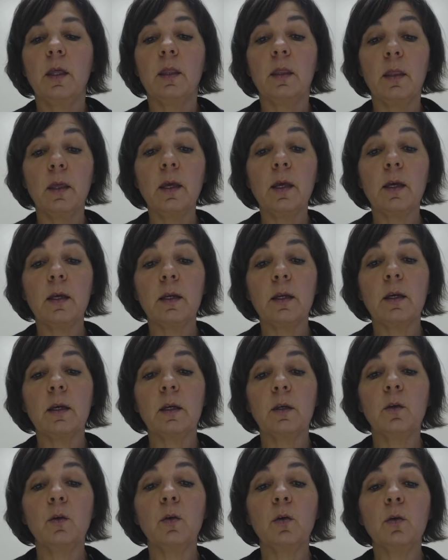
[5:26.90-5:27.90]

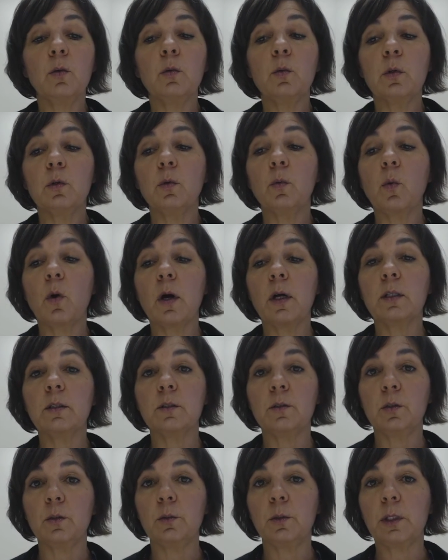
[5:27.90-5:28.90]
Then you will
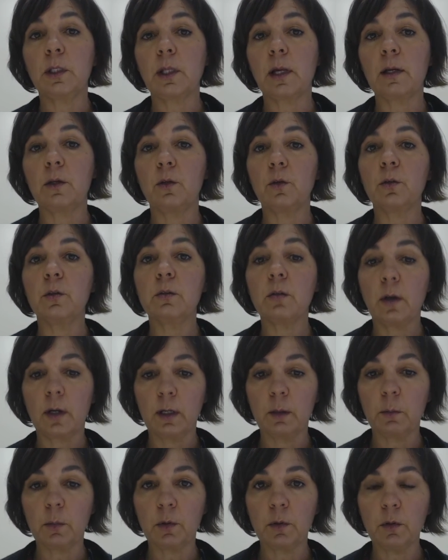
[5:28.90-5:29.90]
want to set your
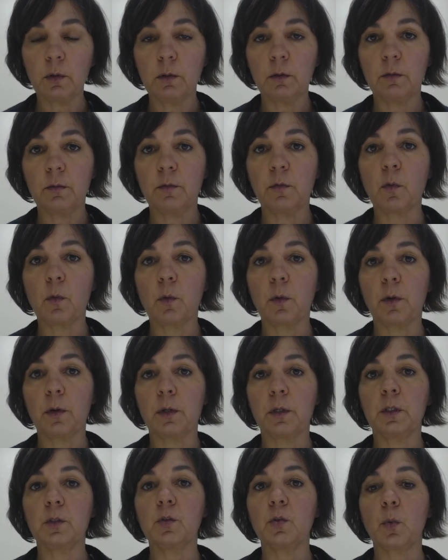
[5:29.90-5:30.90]
timer
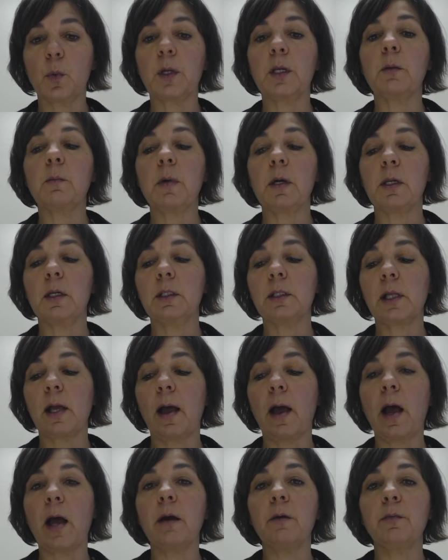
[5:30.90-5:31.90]
for 20 minutes
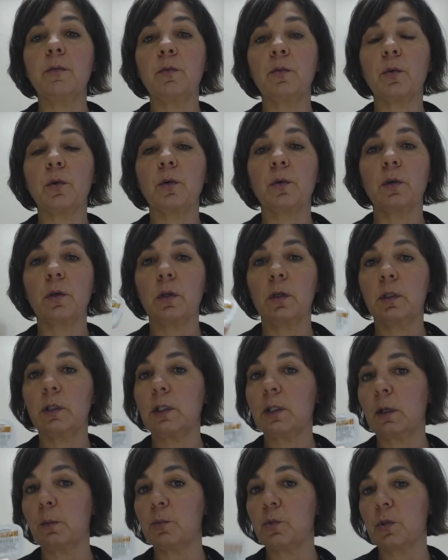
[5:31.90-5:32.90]
after
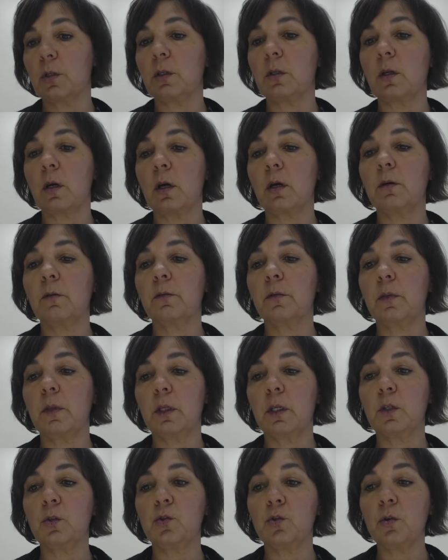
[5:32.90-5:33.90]
consumption of
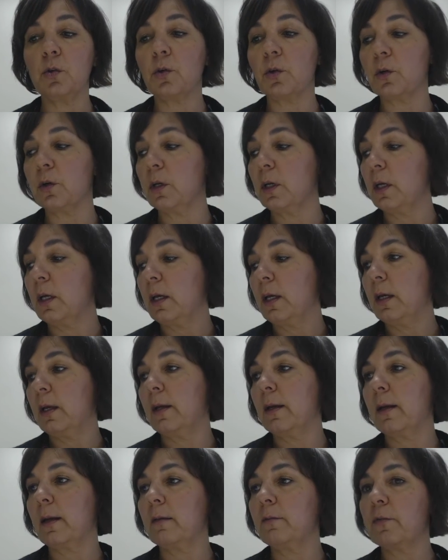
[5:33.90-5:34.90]
the sugar.
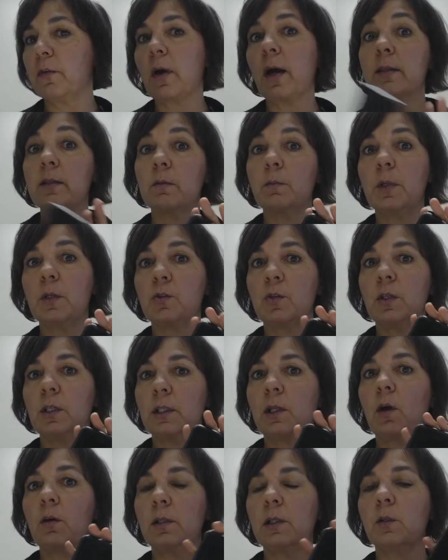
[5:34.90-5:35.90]
And I forgot to mention,
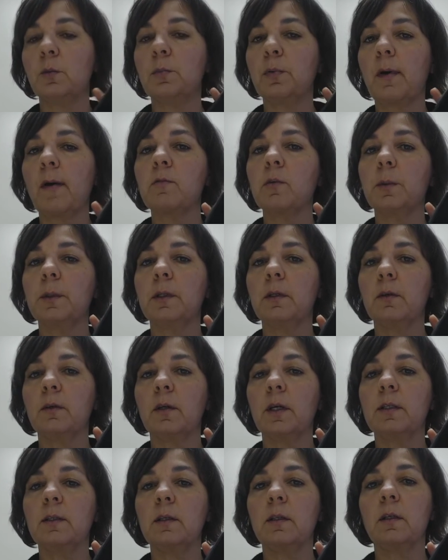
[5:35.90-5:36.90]
it's also probably a
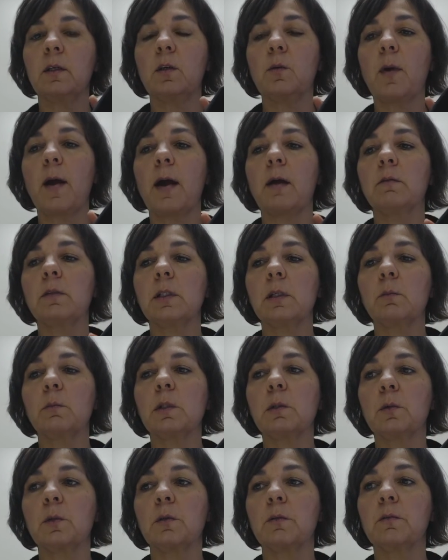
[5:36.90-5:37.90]
good idea that you have
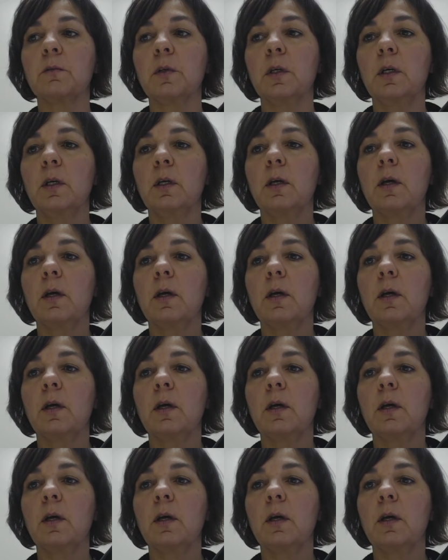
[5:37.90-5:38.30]
some sort of